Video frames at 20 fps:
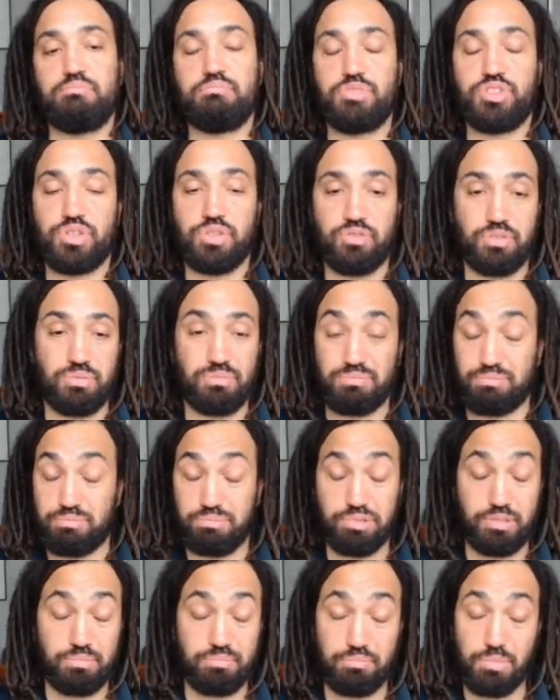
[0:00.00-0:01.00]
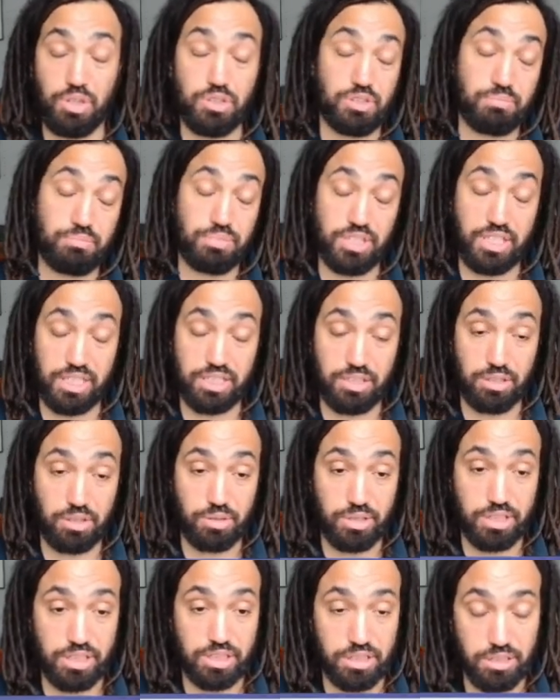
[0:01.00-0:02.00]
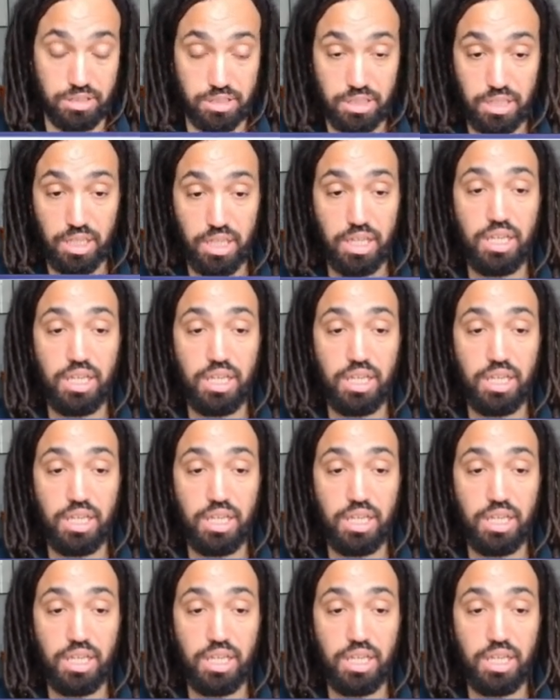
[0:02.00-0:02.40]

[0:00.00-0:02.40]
do for most projectile questions.